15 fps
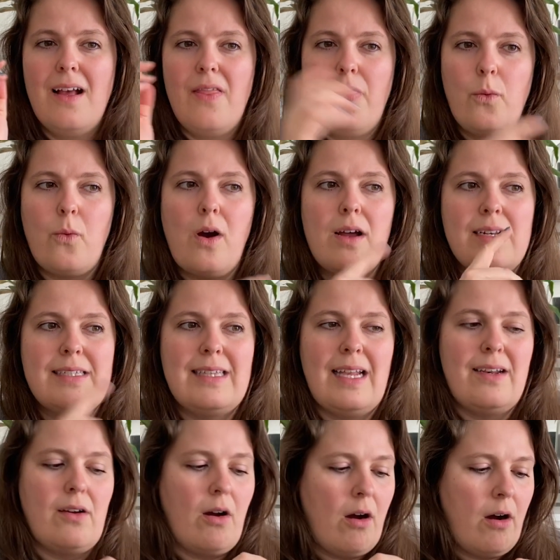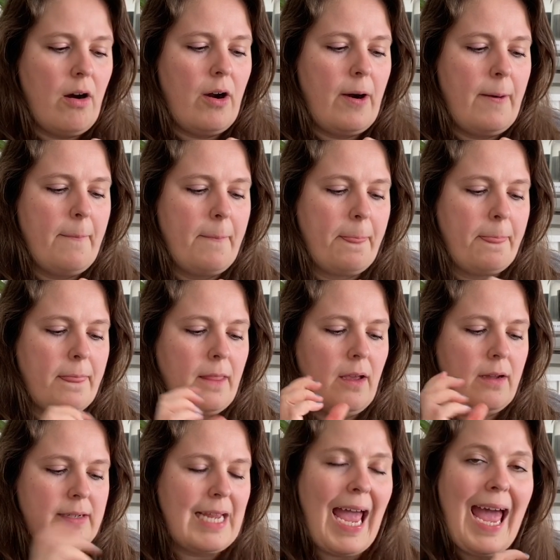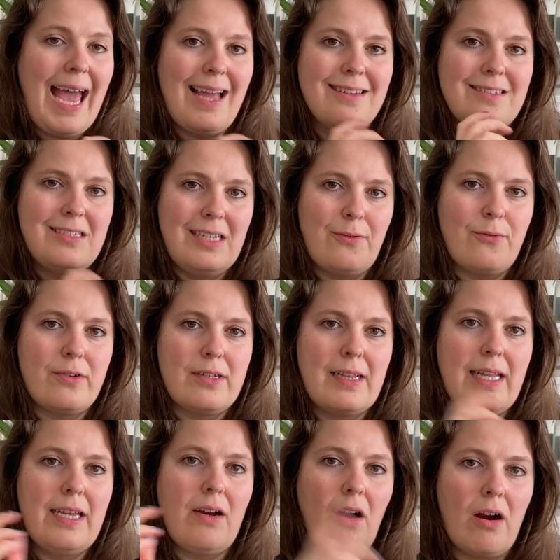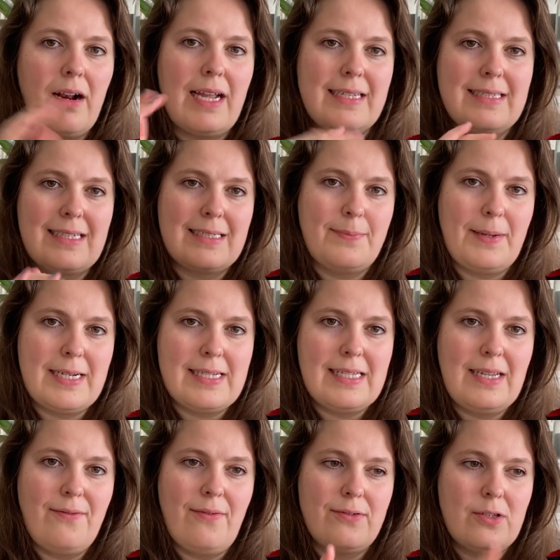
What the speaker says: the ones that are tanned differently are less expensive.